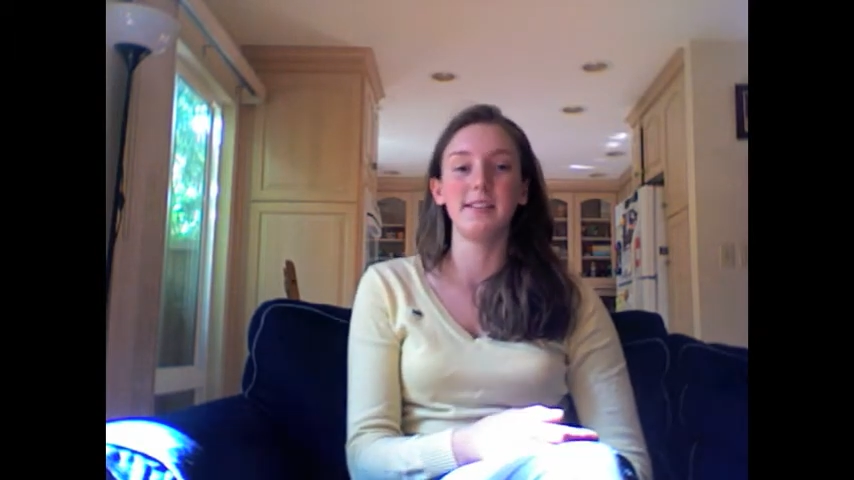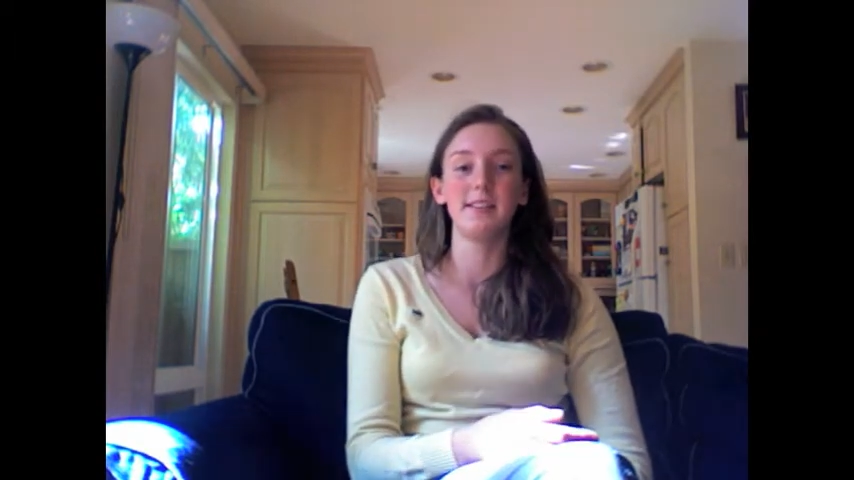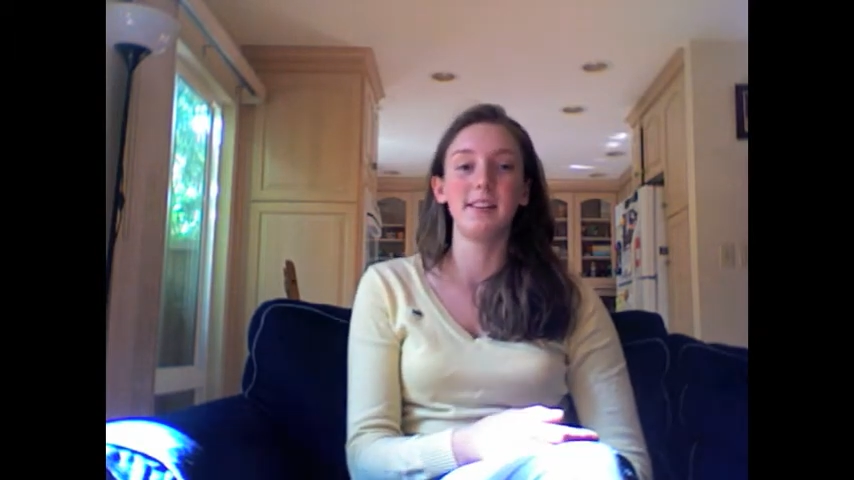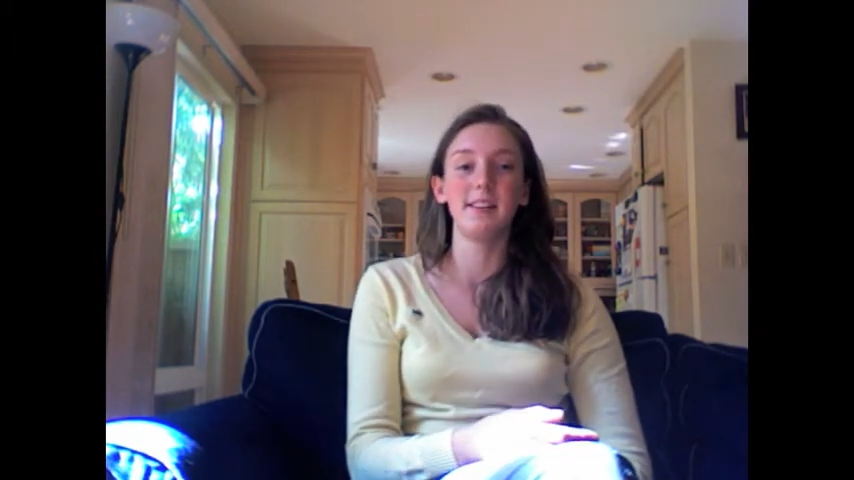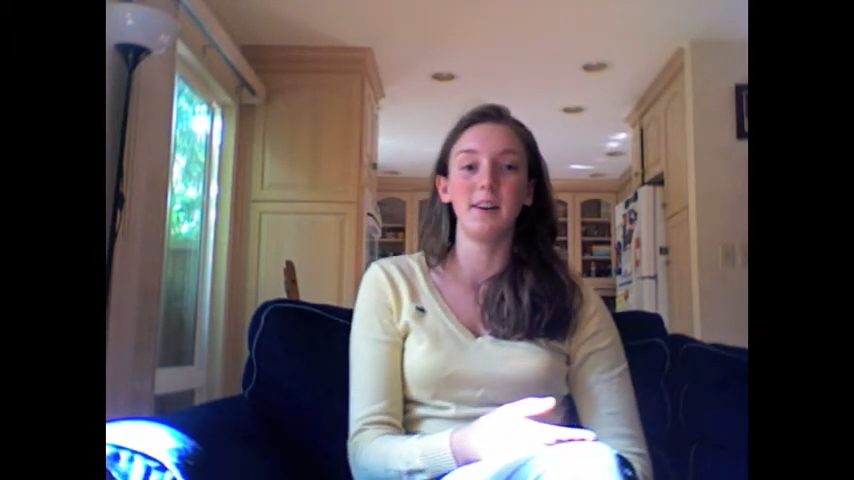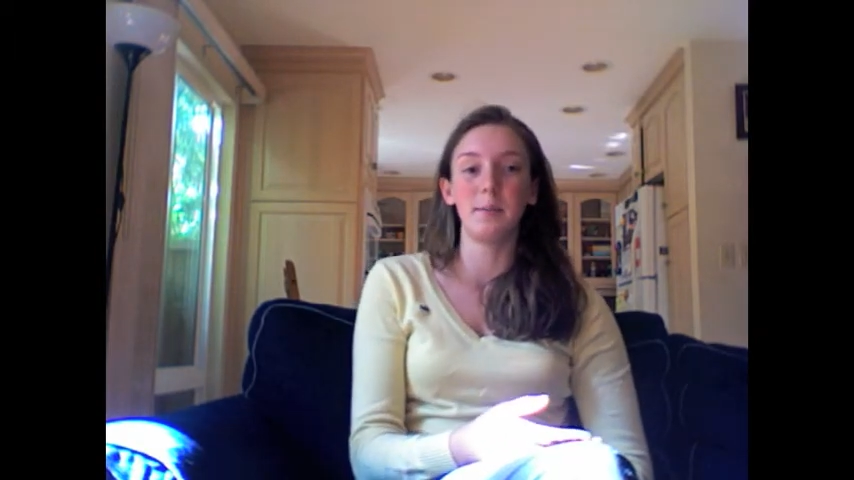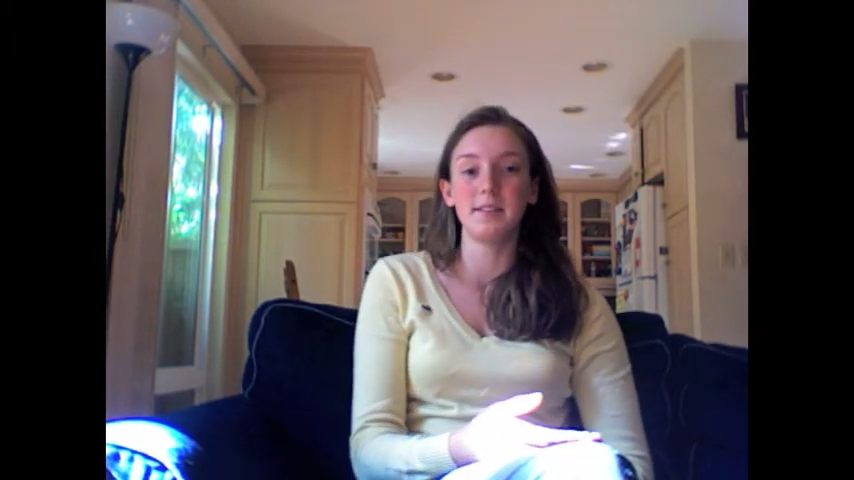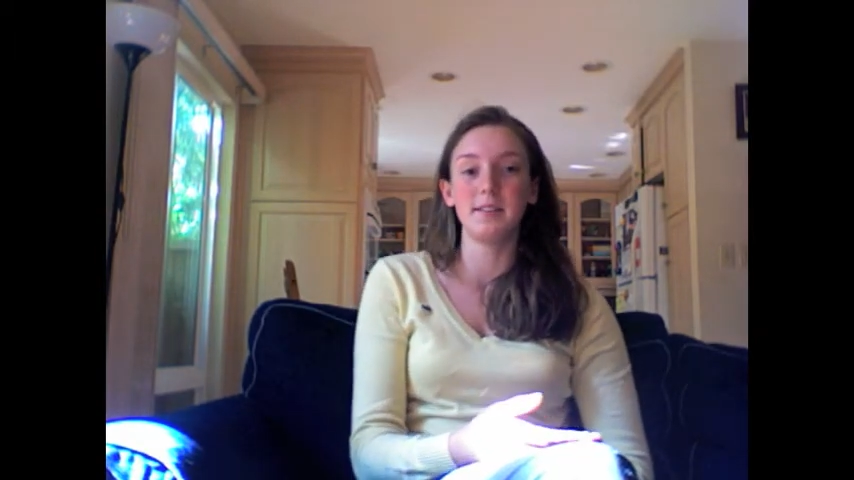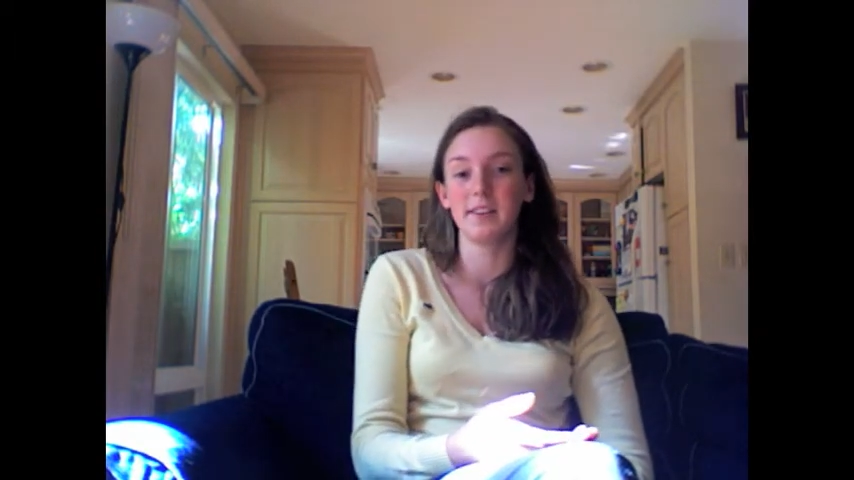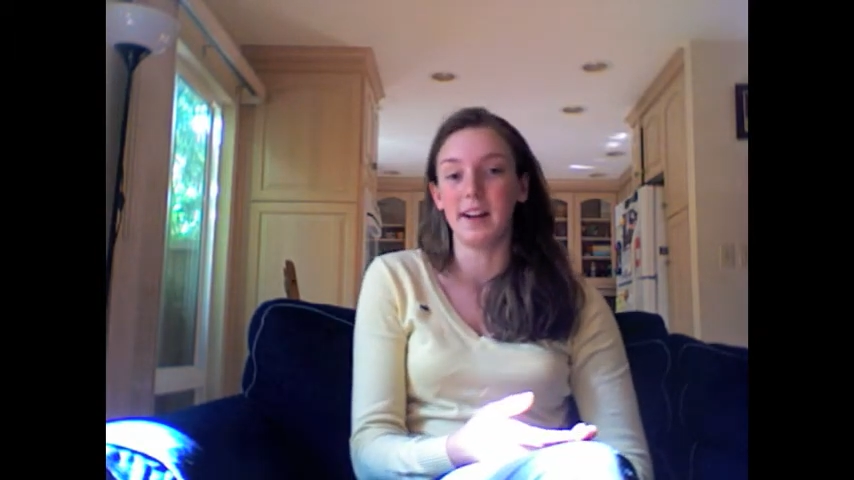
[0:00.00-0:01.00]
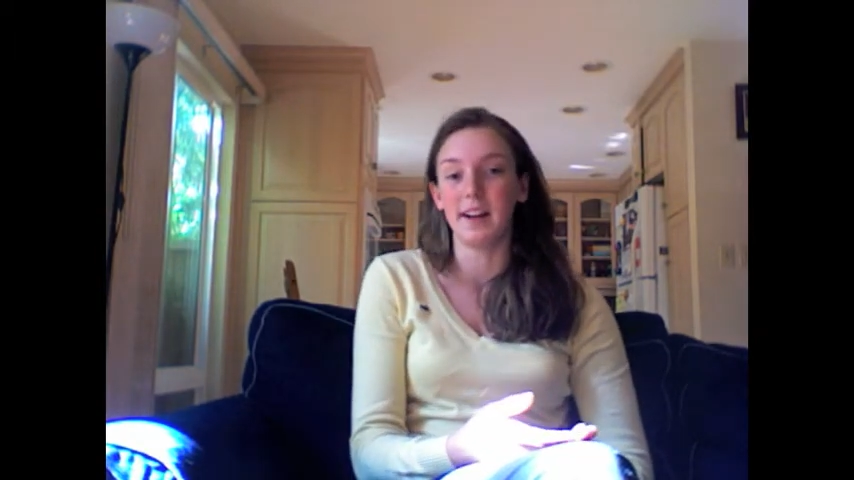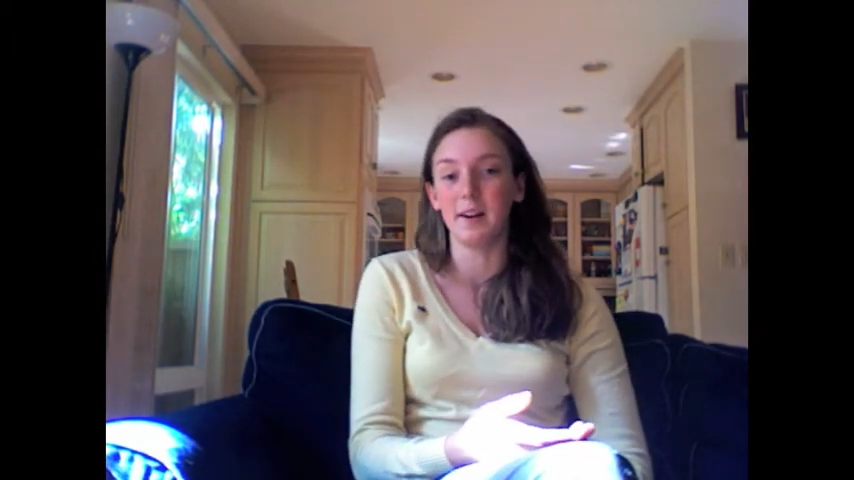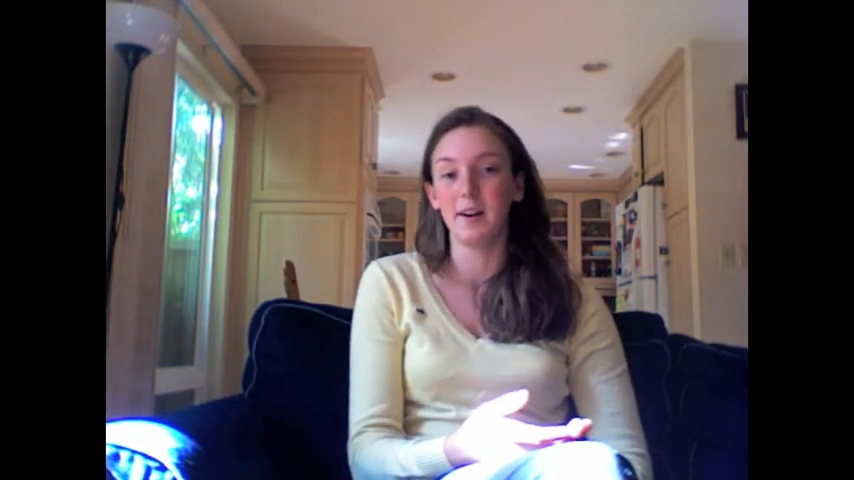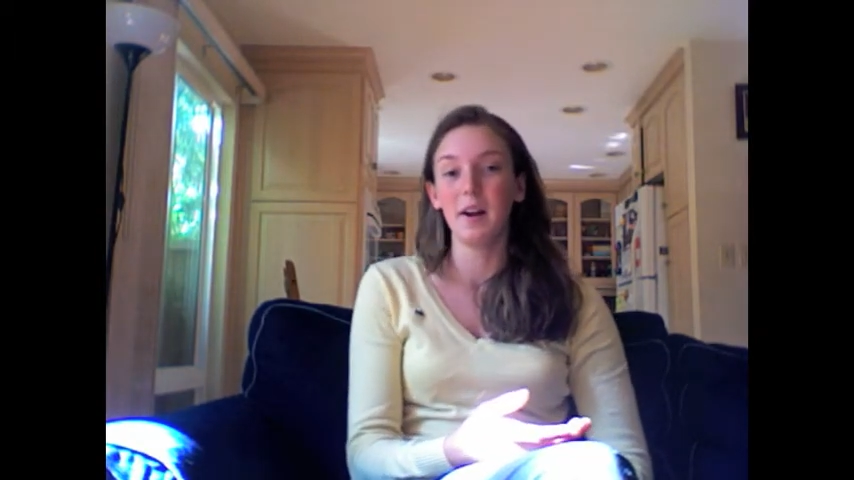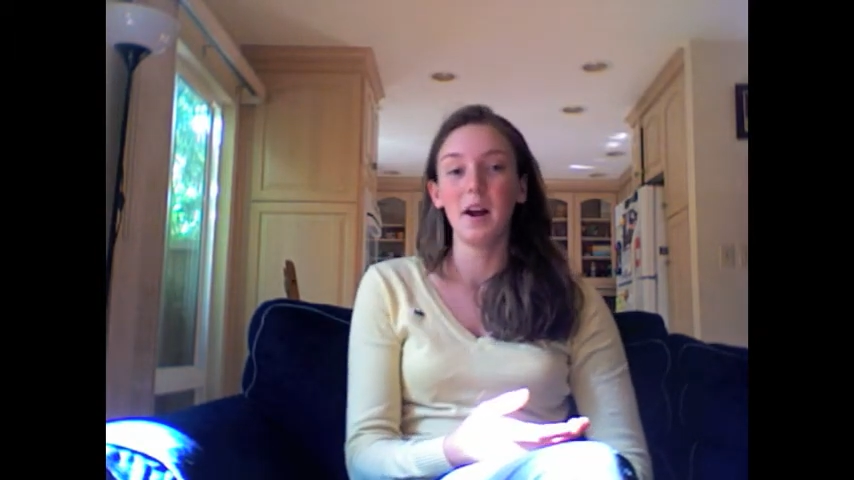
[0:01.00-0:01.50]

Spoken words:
the Great Pacificator,